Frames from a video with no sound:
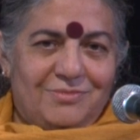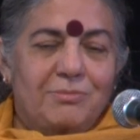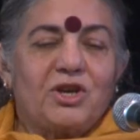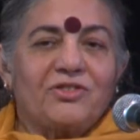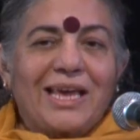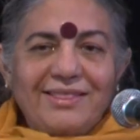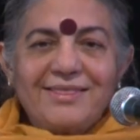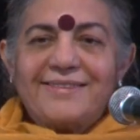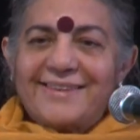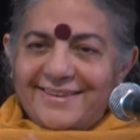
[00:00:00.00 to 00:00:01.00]
Because in
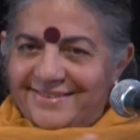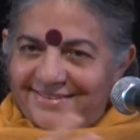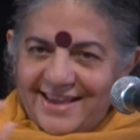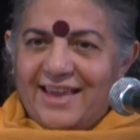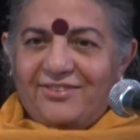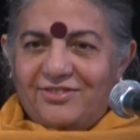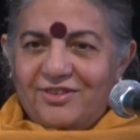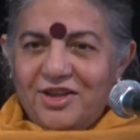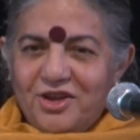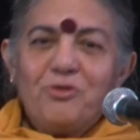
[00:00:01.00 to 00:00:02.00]
the 6
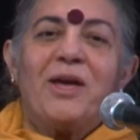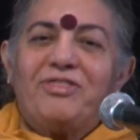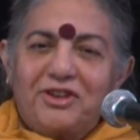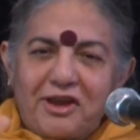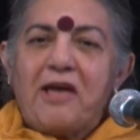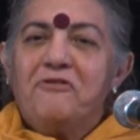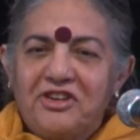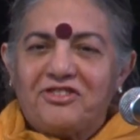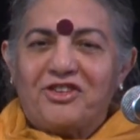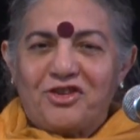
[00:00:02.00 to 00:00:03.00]
tastes, you get the
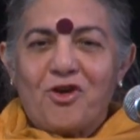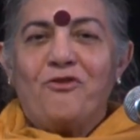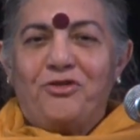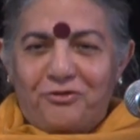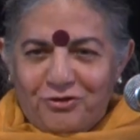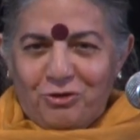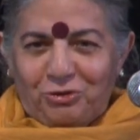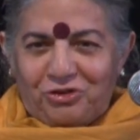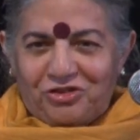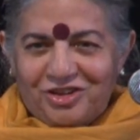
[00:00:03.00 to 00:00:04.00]
diversity of the
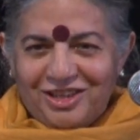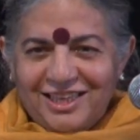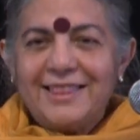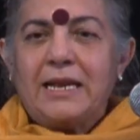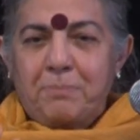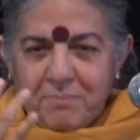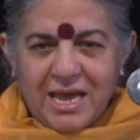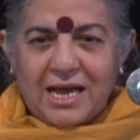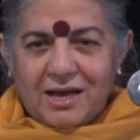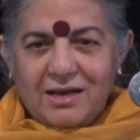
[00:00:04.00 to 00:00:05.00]
foods that
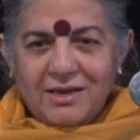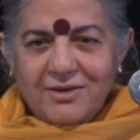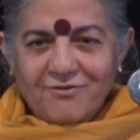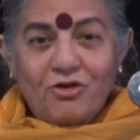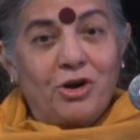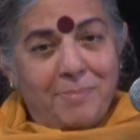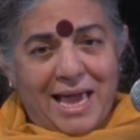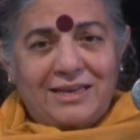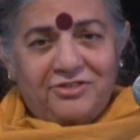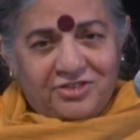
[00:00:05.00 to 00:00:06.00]
make for a
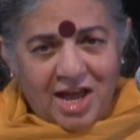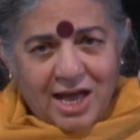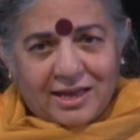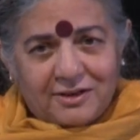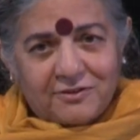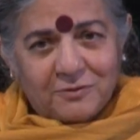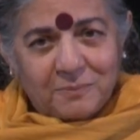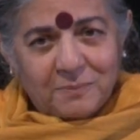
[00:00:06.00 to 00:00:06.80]
balanced diet.